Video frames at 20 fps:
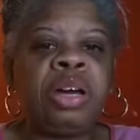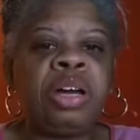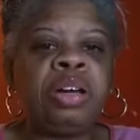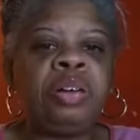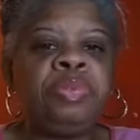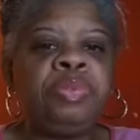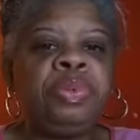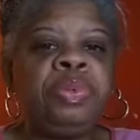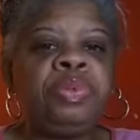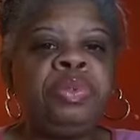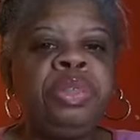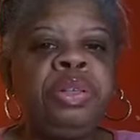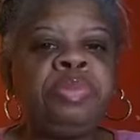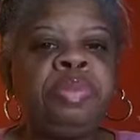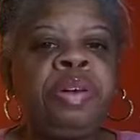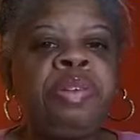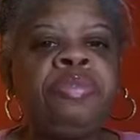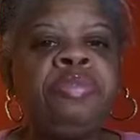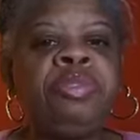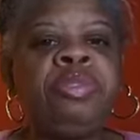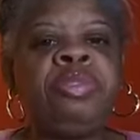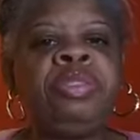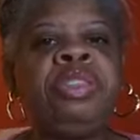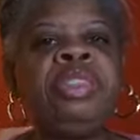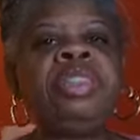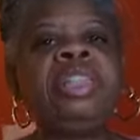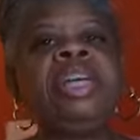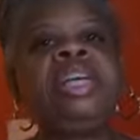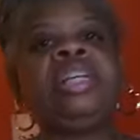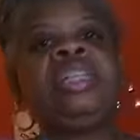computer and my phone
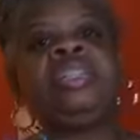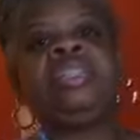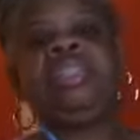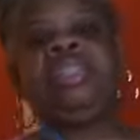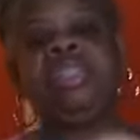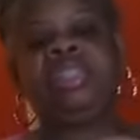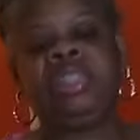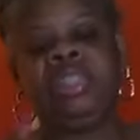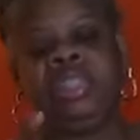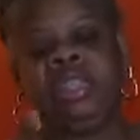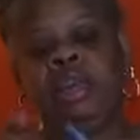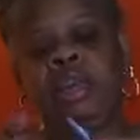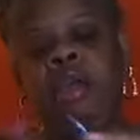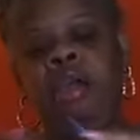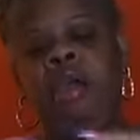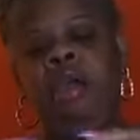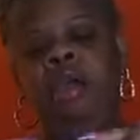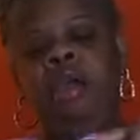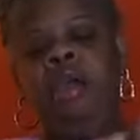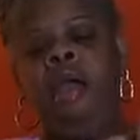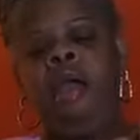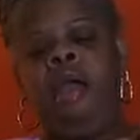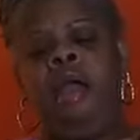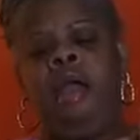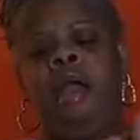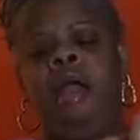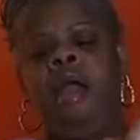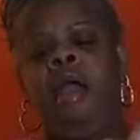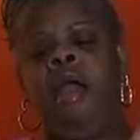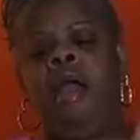is like connected.
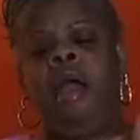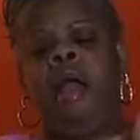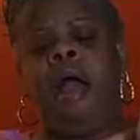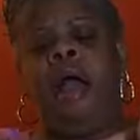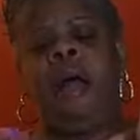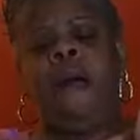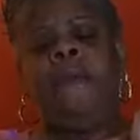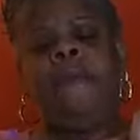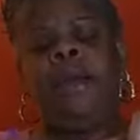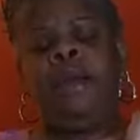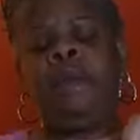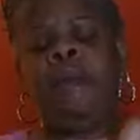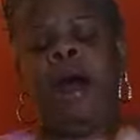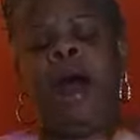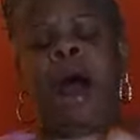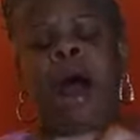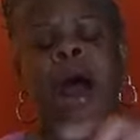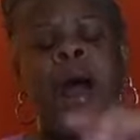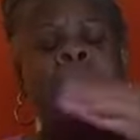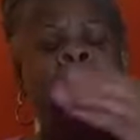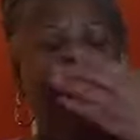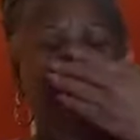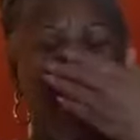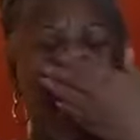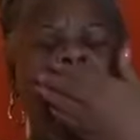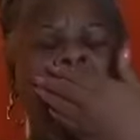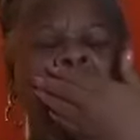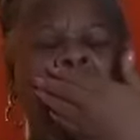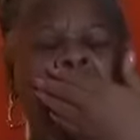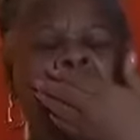I mean my
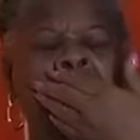iPad.